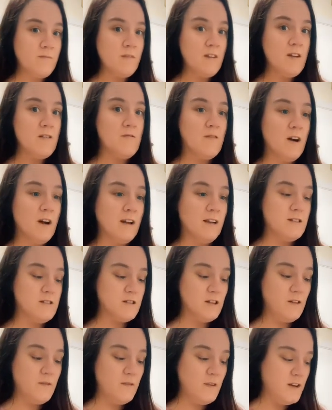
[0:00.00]
Right,
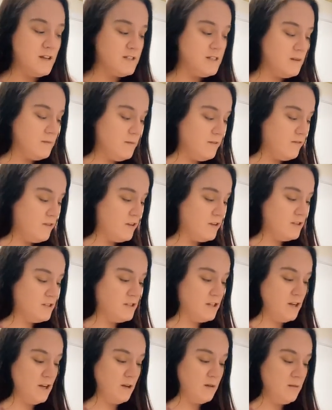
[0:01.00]
so the first thing we've got to
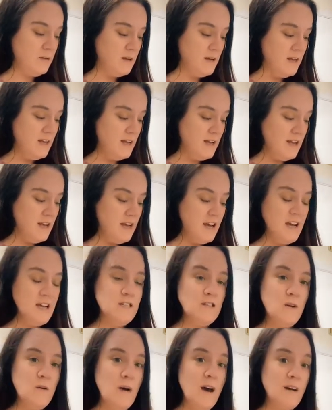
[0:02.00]
do
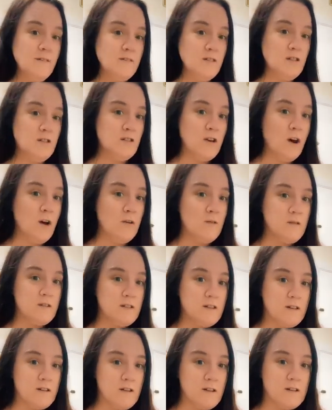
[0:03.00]
is you have to
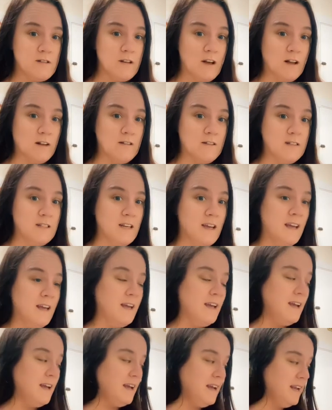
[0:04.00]
toast the salt
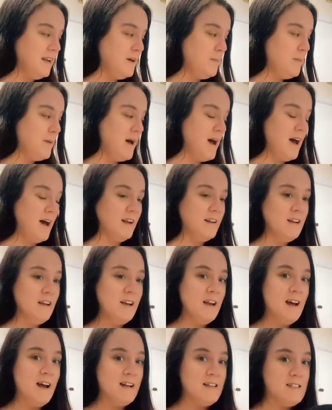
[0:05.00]
in a pan
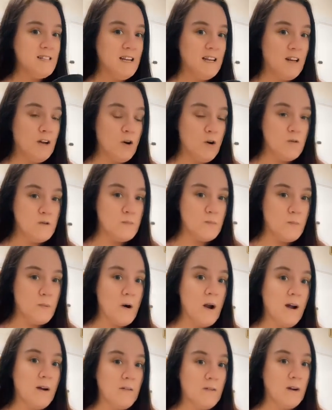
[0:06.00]
until it goes
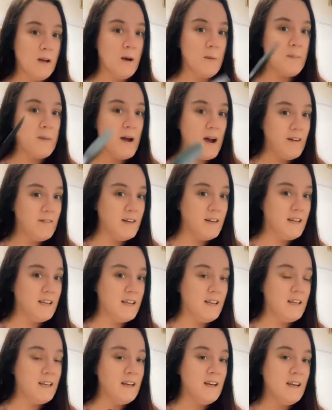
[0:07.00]
brown.
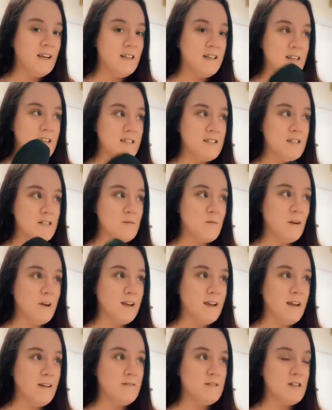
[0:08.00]
Apparently, this is what
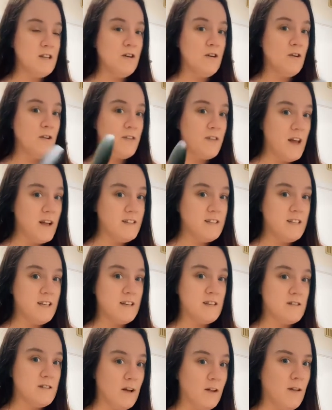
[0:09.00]
gives the
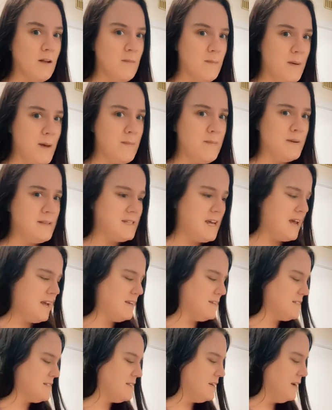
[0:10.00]
authentic salt and pepper
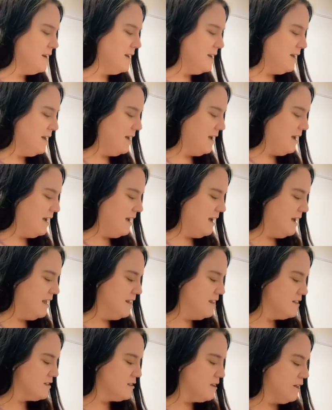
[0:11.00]
taste
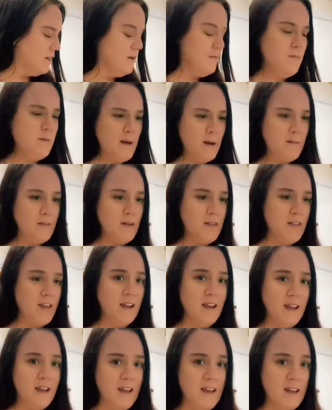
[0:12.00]
in the salt and pepper
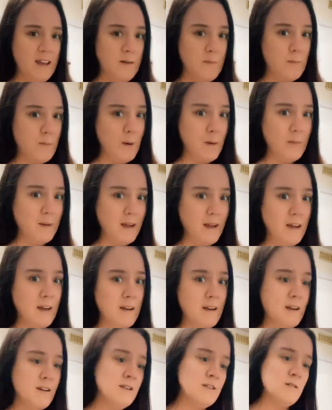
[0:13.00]
thingy bobby.
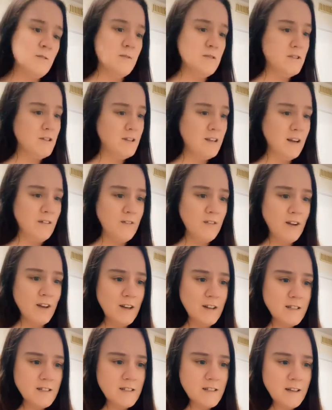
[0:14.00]
So we'll do that
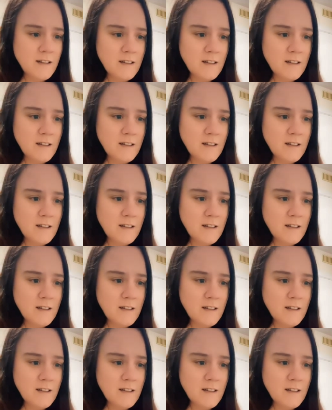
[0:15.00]
first.